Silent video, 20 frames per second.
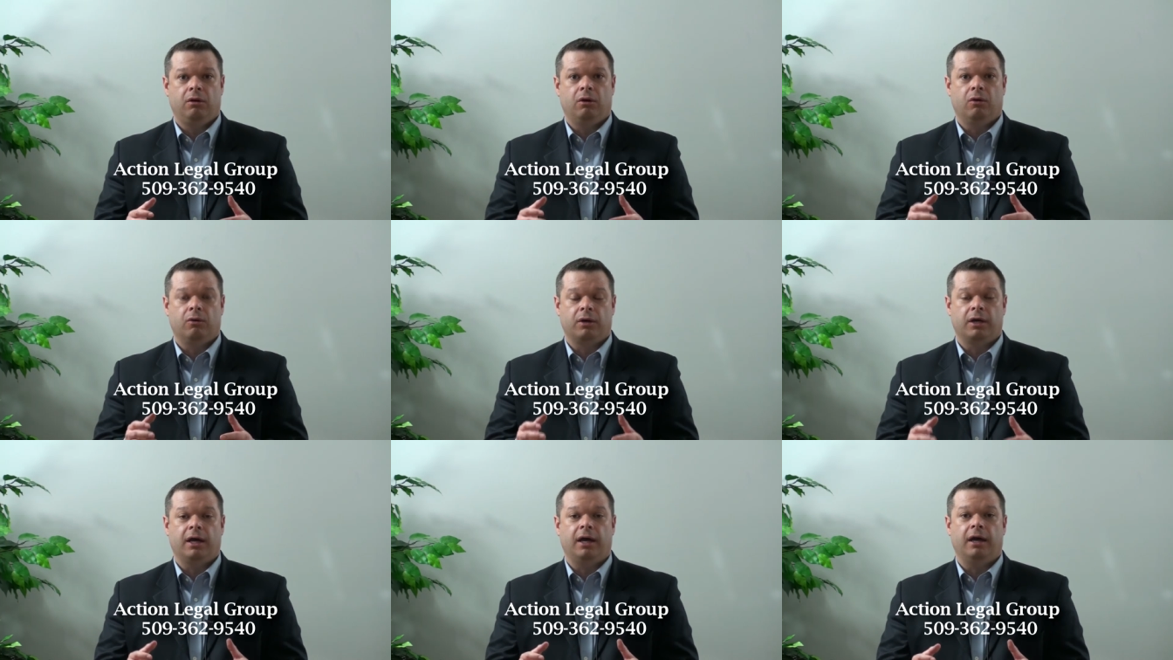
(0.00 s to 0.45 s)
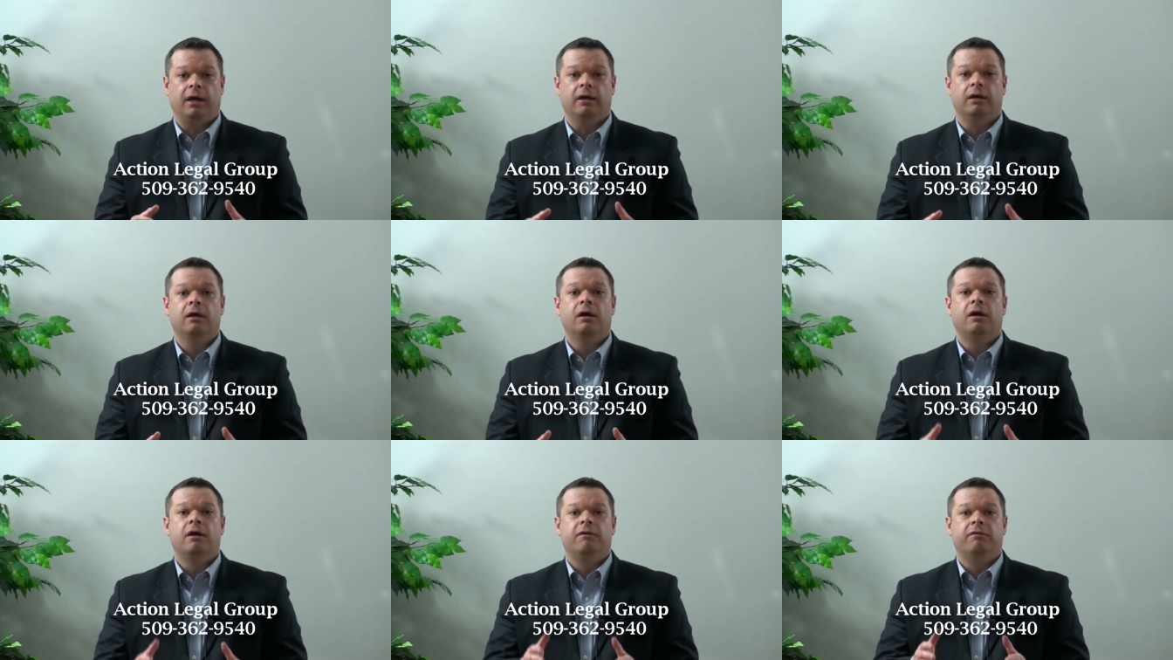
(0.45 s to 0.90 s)

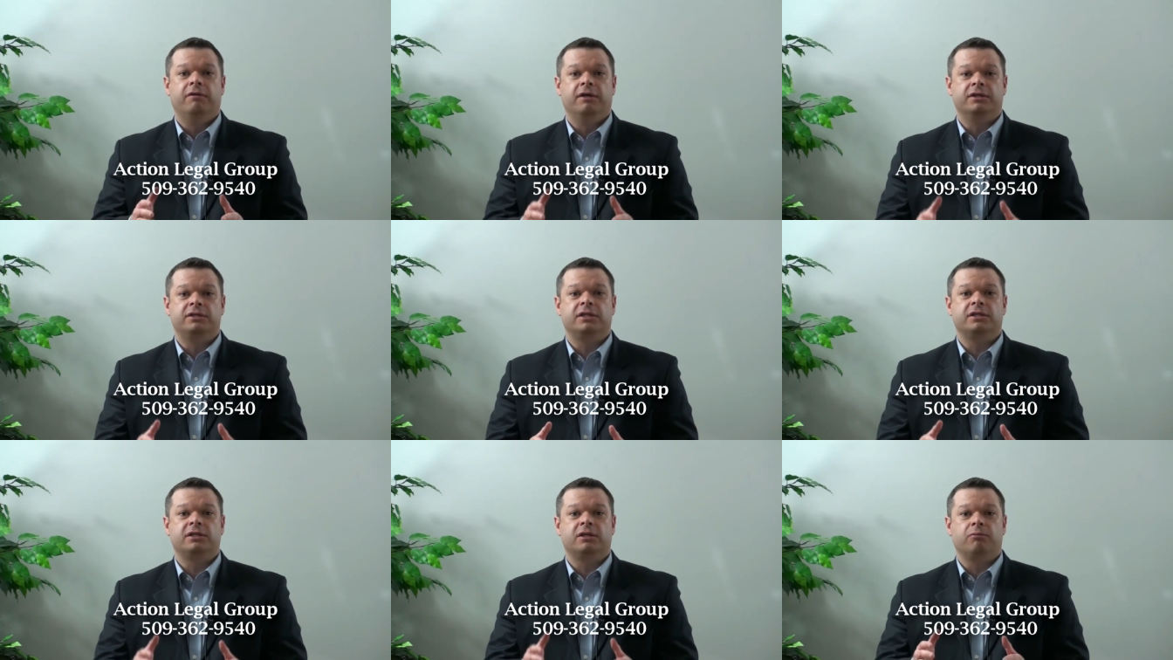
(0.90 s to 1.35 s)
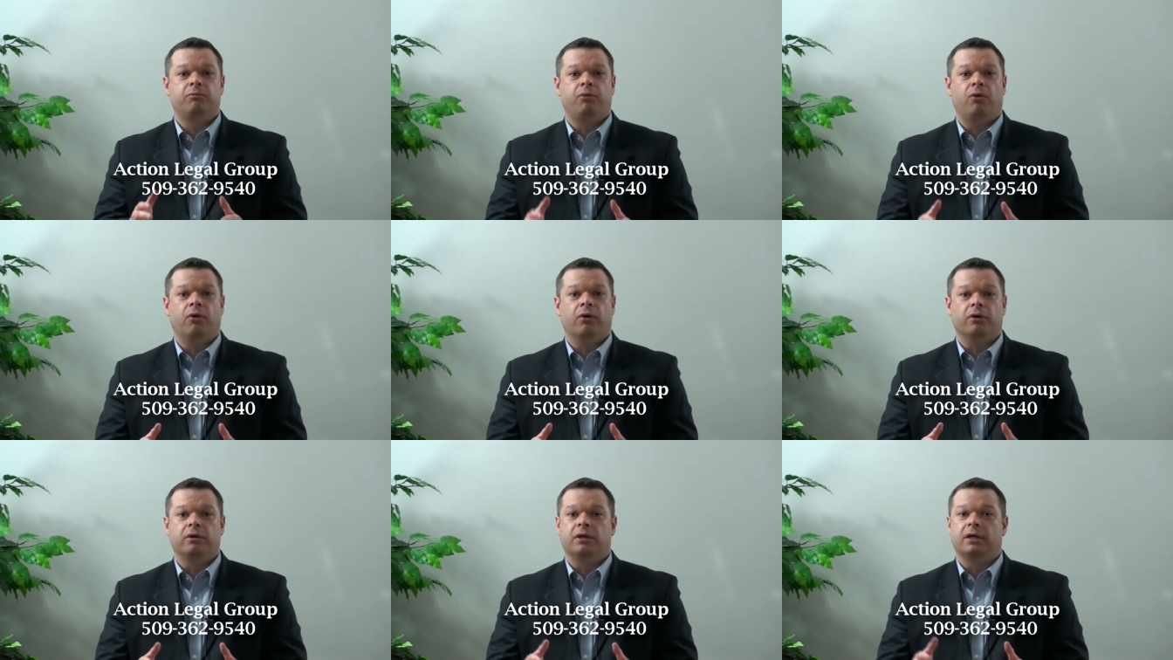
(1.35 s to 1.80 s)
Okay? This is
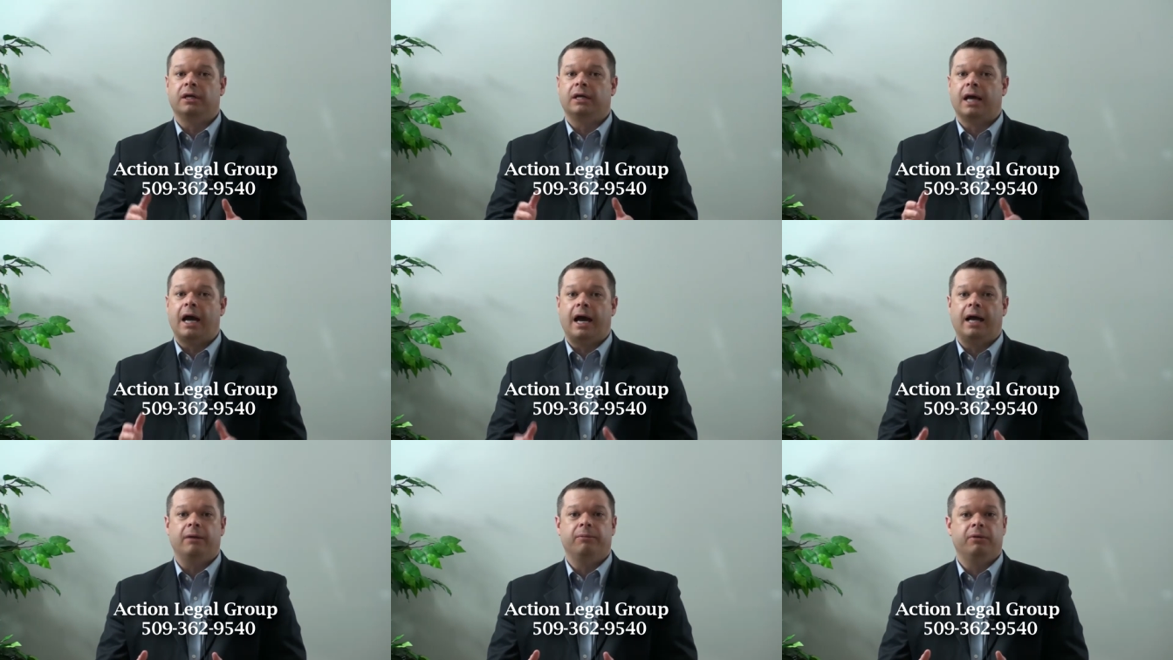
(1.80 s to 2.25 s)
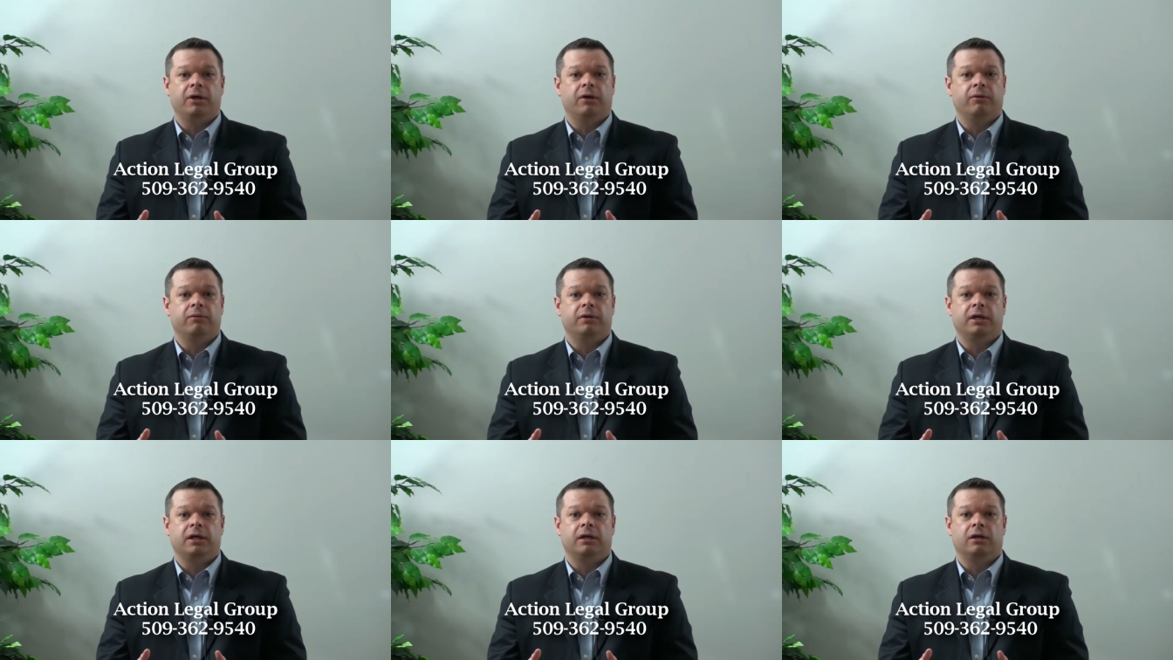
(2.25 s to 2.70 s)
important. You got to be
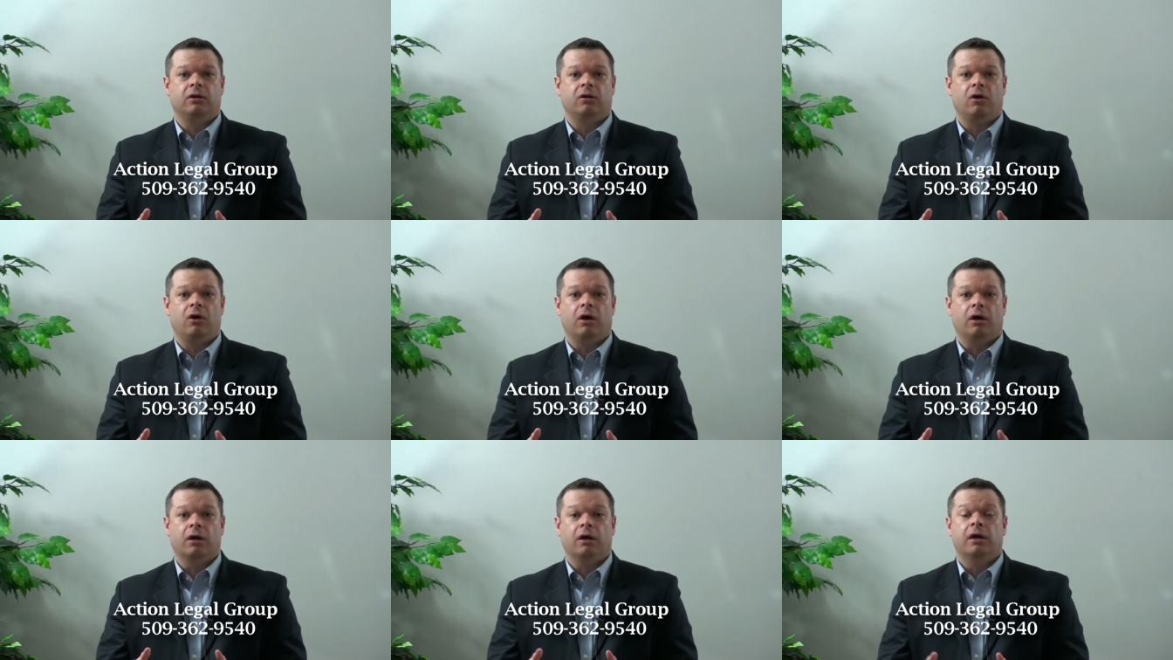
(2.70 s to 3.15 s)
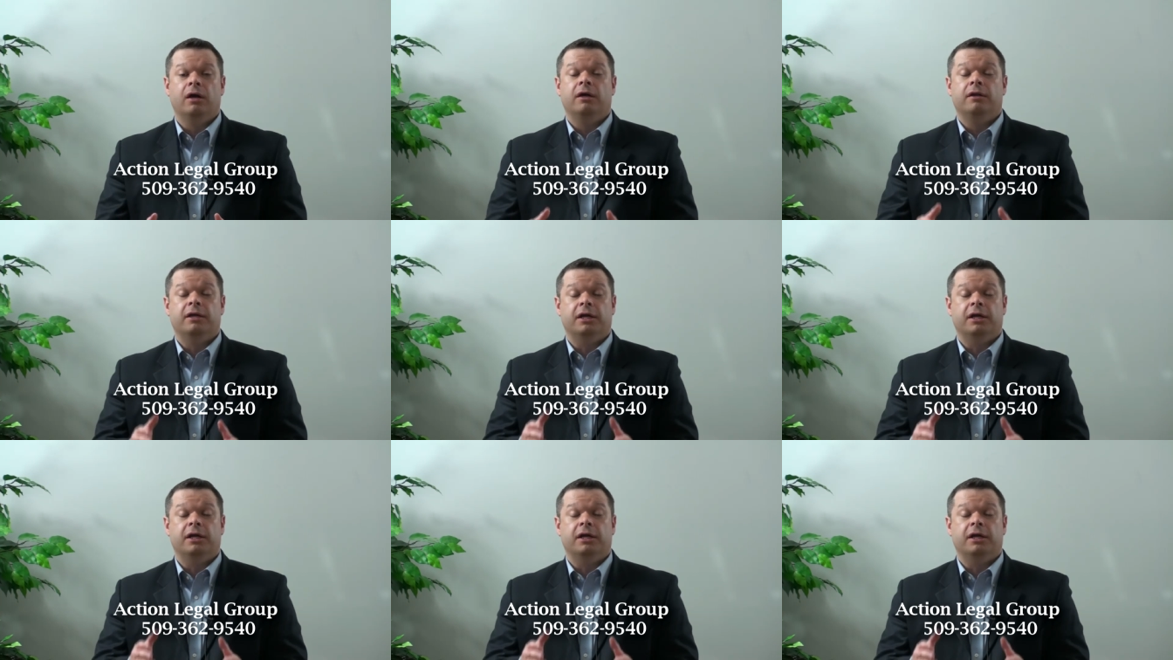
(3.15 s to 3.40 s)
able to get along.